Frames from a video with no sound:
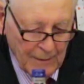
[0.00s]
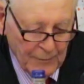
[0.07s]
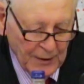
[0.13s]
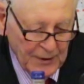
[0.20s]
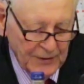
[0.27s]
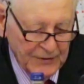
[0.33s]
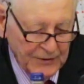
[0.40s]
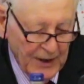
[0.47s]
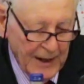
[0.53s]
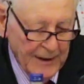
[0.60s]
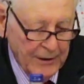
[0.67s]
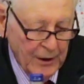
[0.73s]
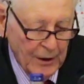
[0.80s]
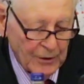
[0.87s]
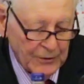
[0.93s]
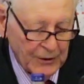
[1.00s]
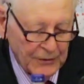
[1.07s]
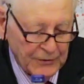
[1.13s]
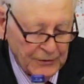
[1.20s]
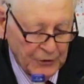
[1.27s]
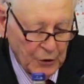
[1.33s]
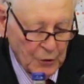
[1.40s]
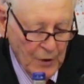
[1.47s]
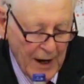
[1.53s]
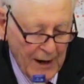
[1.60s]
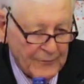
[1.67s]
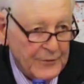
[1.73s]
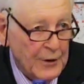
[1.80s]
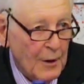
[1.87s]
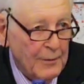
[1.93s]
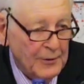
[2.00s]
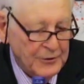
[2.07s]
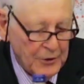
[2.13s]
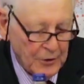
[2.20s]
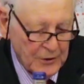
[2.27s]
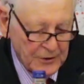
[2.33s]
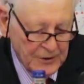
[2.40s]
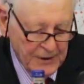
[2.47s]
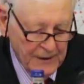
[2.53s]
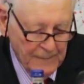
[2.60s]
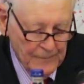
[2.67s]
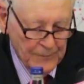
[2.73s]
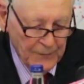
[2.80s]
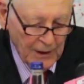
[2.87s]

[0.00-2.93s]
But the stakeholders do have the opportunity